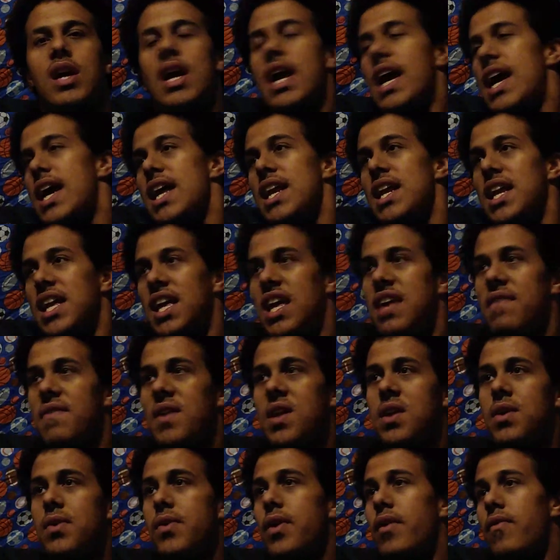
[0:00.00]
And to give
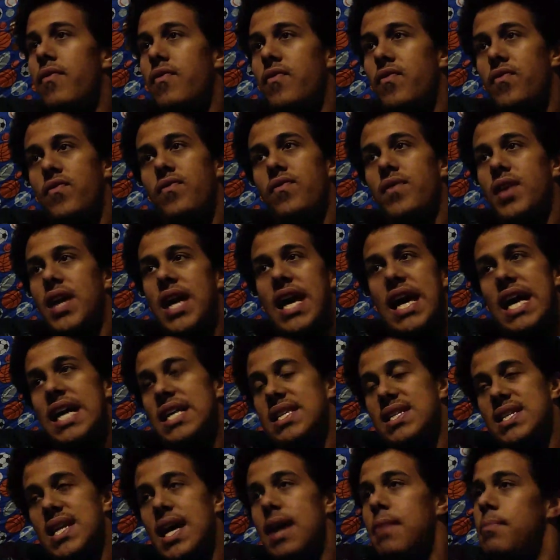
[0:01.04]
you a
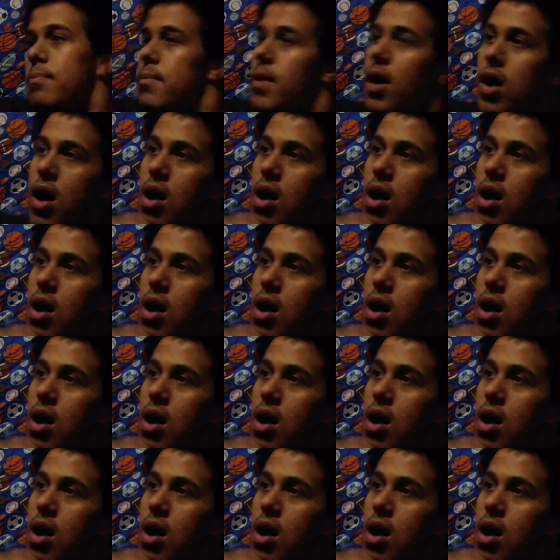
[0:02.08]
heads up,